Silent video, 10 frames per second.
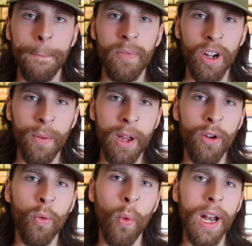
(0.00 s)
They're going to be
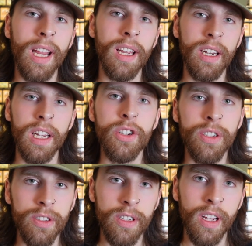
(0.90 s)
your winning
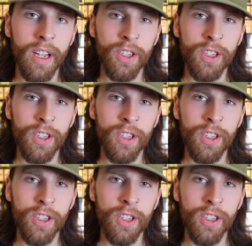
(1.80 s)
conditions.